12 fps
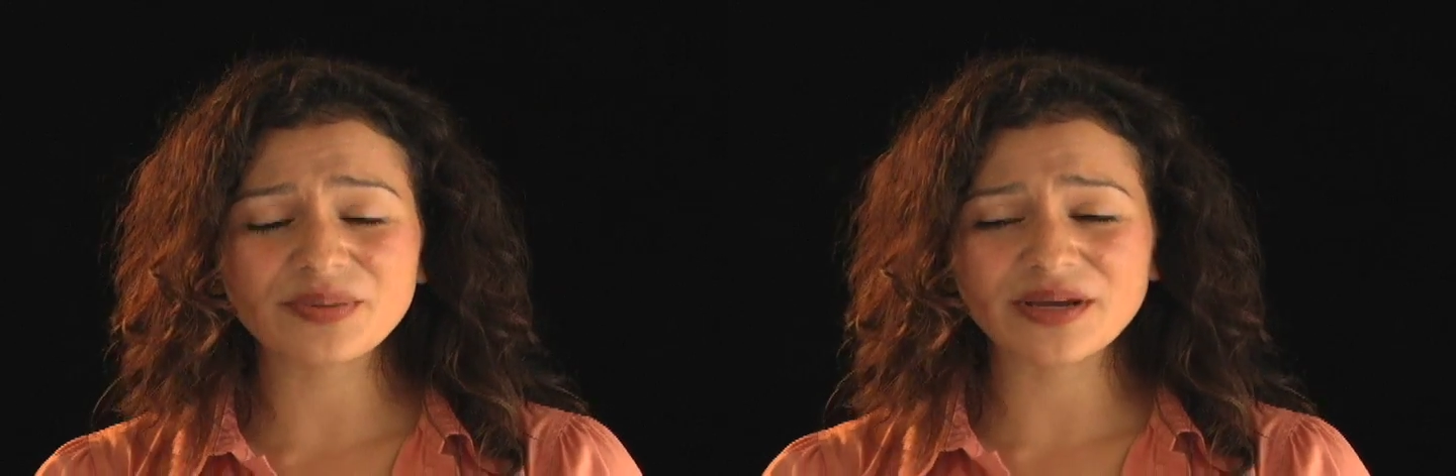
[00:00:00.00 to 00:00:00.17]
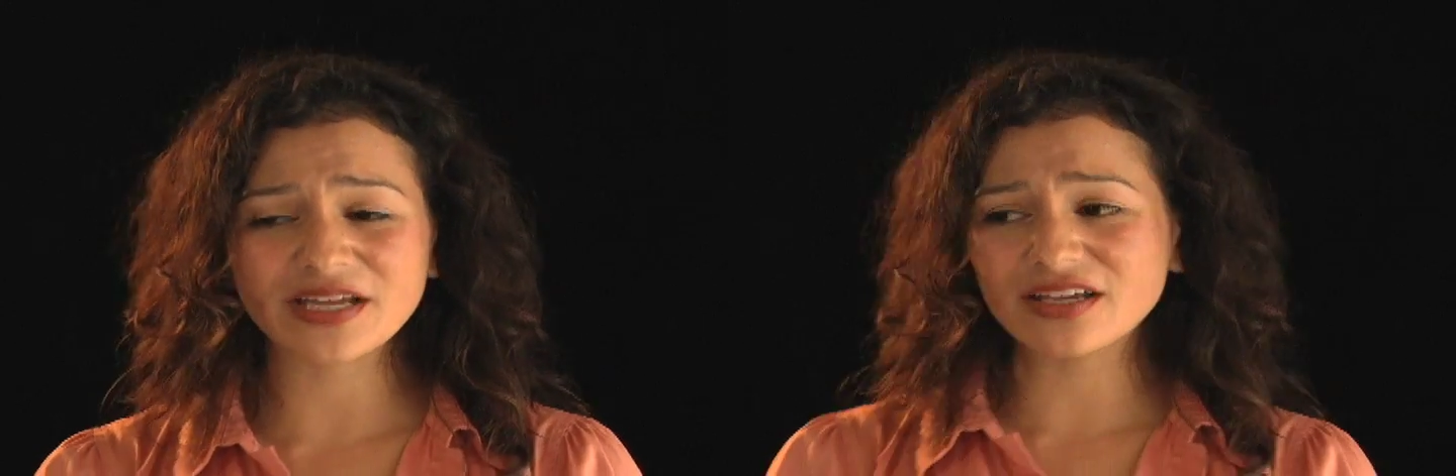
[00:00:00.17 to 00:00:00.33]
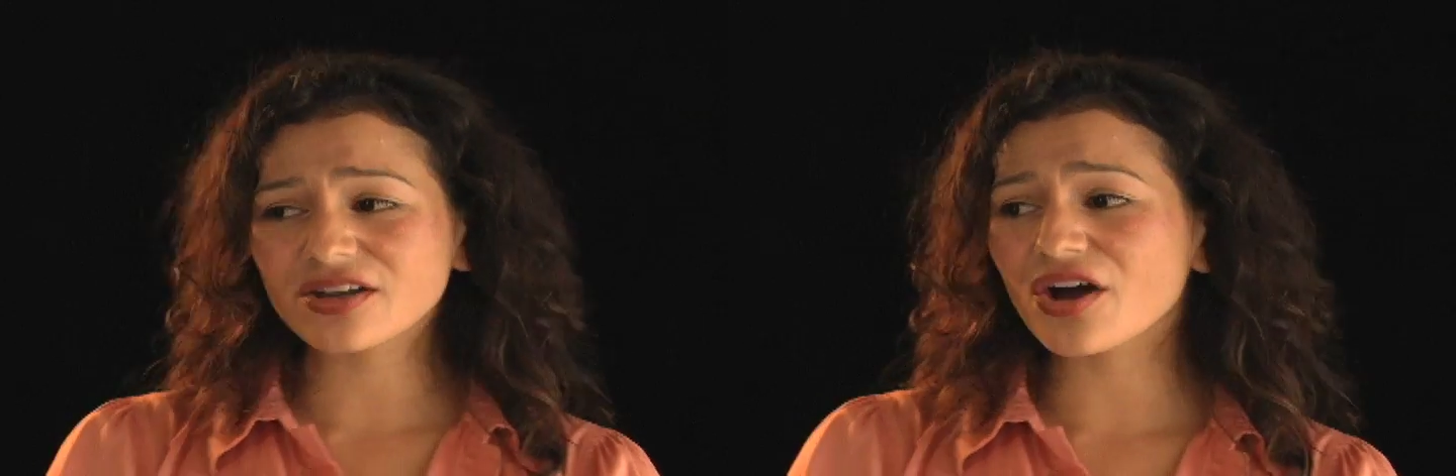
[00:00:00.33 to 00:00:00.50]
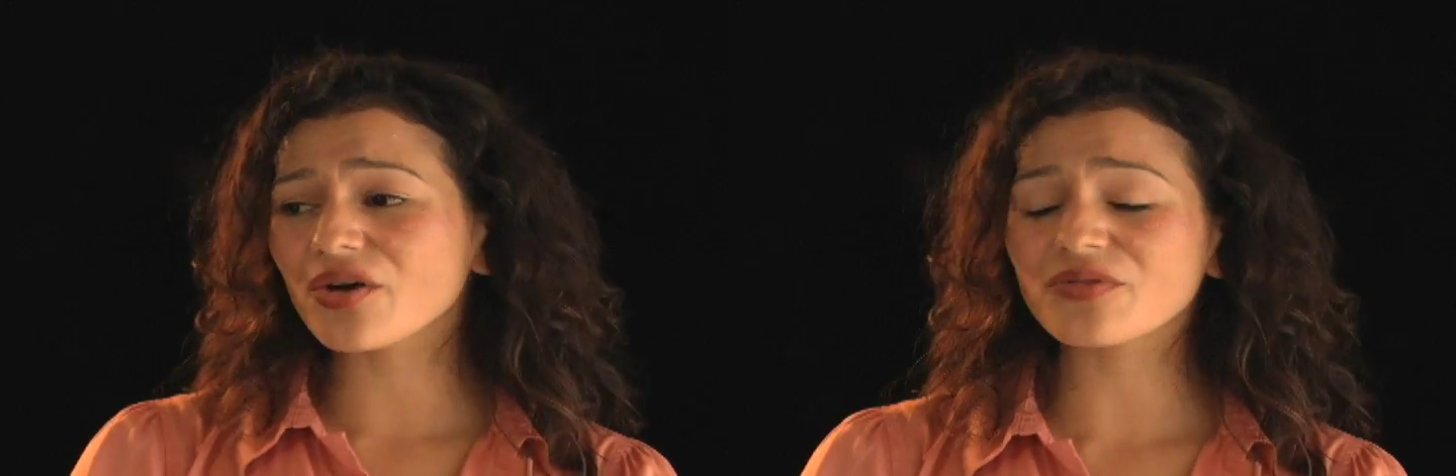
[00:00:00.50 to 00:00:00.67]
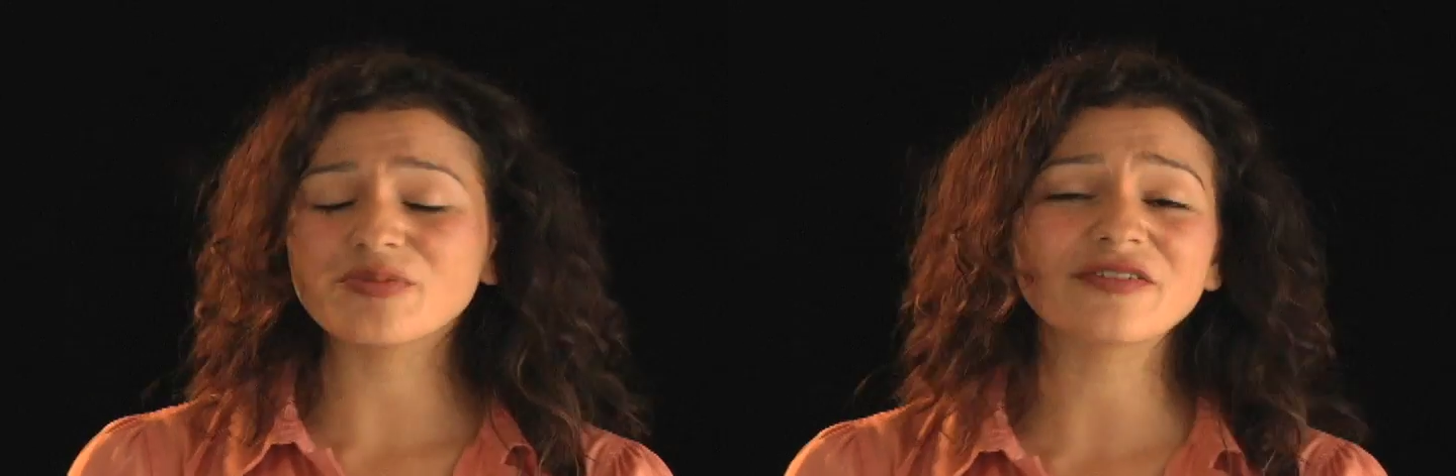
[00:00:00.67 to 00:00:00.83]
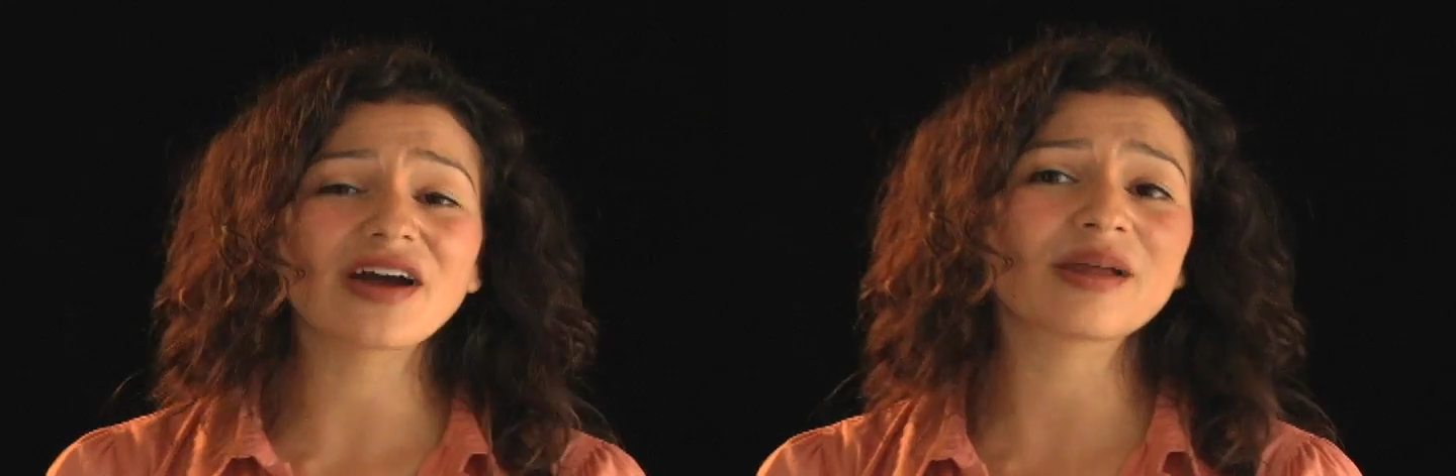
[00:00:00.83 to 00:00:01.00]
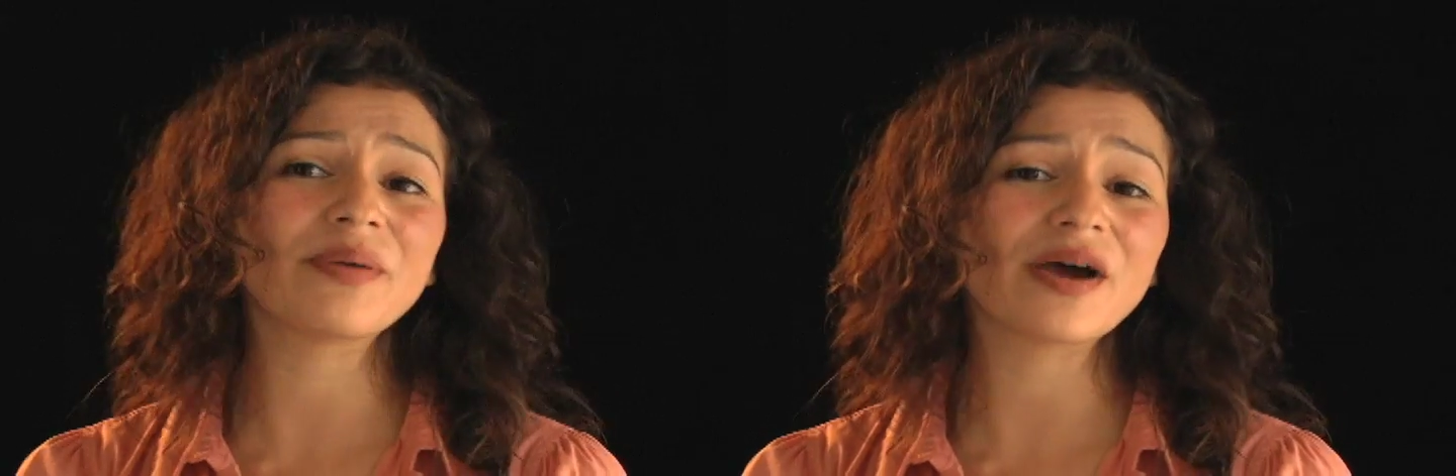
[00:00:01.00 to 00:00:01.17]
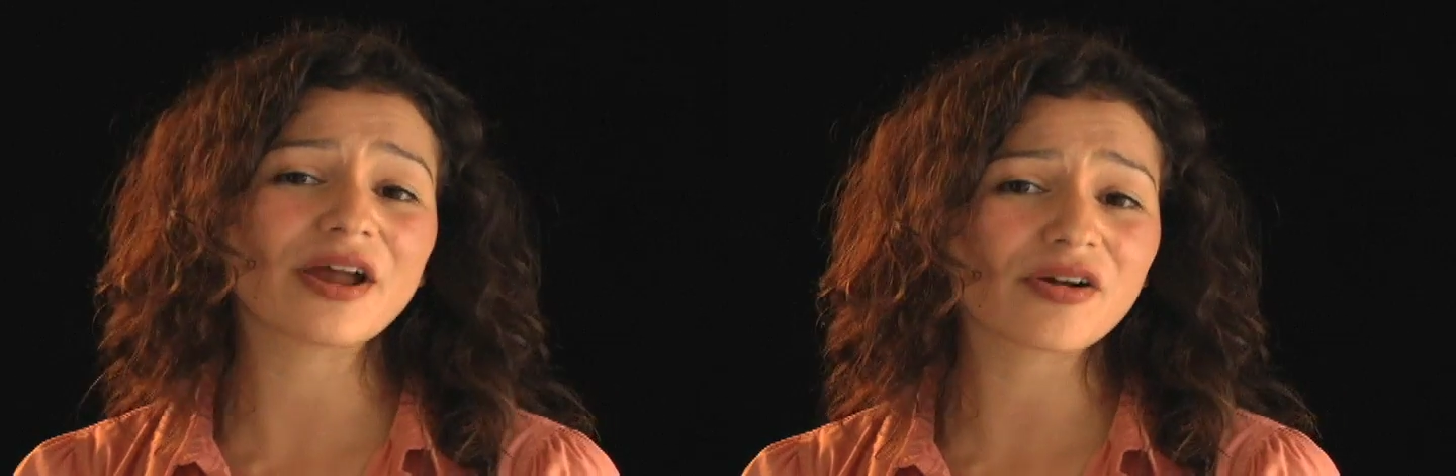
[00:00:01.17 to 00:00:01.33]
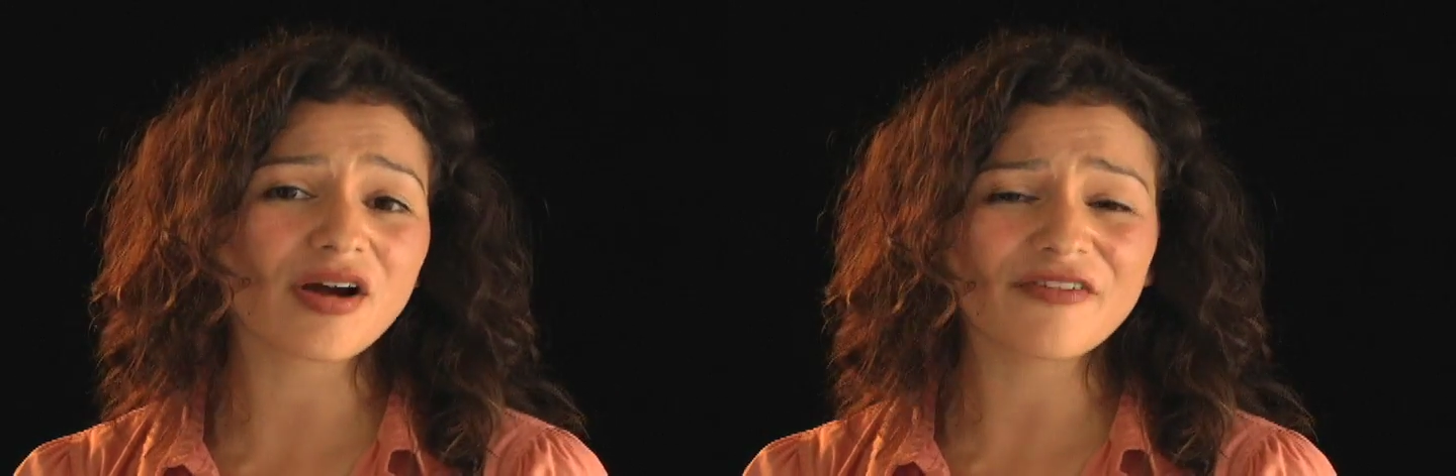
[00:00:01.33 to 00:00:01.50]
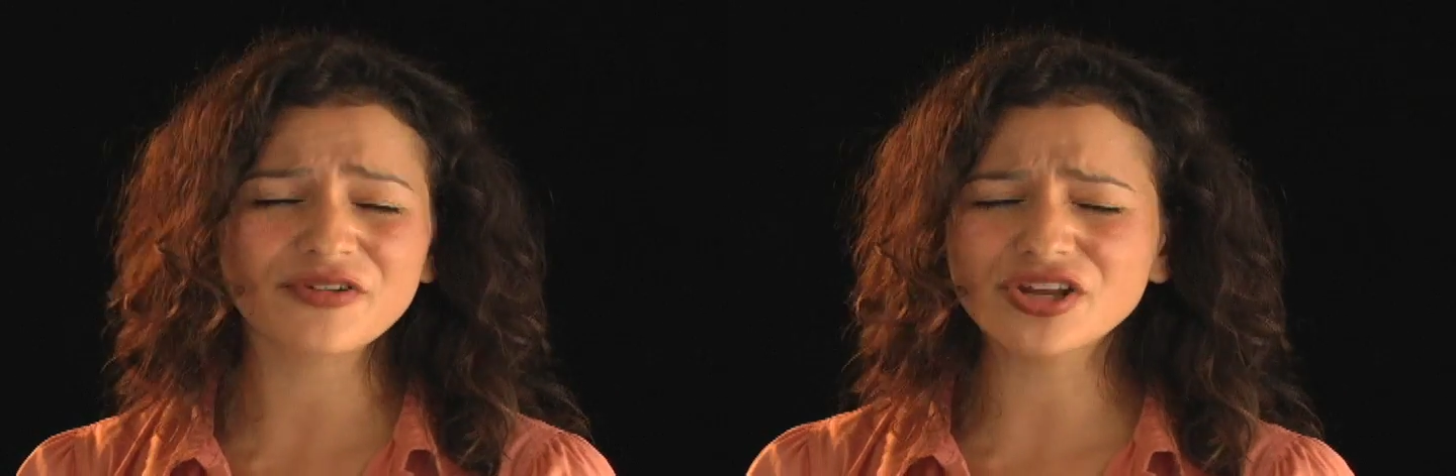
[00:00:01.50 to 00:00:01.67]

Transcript: but you know, we've got a better offer.